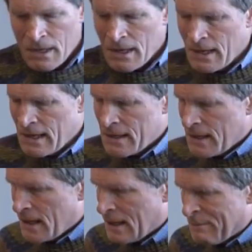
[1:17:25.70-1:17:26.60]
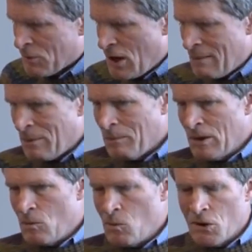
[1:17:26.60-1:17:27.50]
I think it
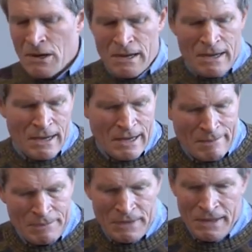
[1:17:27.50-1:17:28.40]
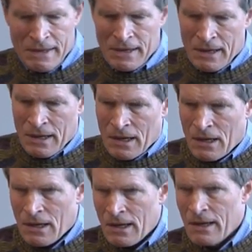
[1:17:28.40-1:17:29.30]
probably would. Um,
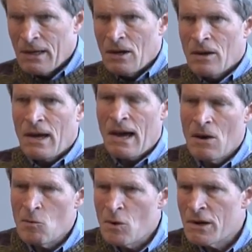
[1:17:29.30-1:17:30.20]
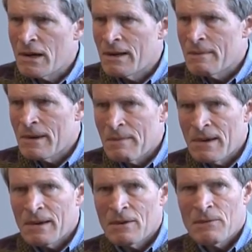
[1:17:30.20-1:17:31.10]
uh, how would uh,
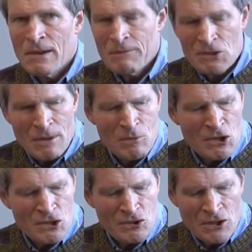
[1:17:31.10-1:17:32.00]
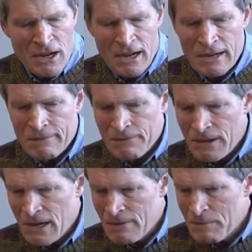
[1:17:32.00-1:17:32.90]
if Trump were to try to
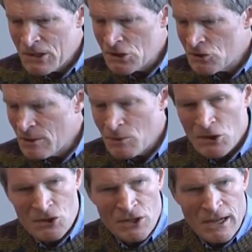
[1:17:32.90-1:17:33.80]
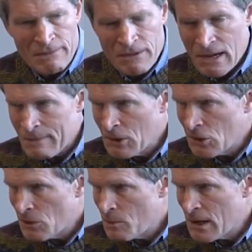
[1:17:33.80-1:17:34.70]
fire President Trump were to try to fire
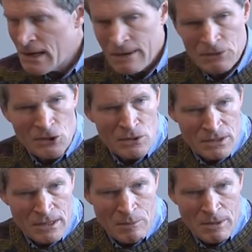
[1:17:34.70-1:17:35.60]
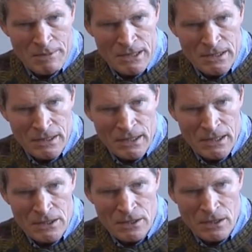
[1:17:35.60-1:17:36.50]
Mueller, the way he'd have to do it the same way President
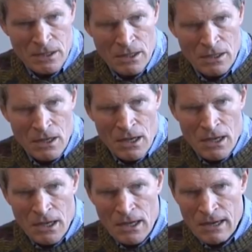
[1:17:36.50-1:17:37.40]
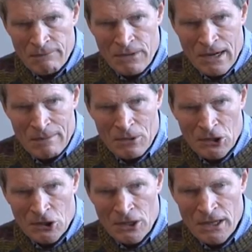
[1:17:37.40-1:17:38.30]
Nixon did. He can't fire
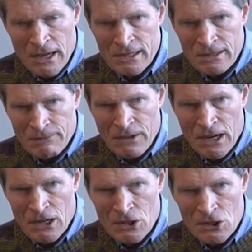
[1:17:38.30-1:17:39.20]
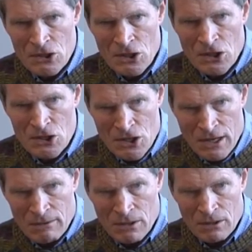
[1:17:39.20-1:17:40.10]
Mueller. He has to fire the Attorney
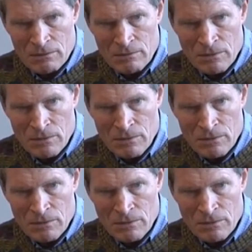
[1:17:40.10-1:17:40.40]
General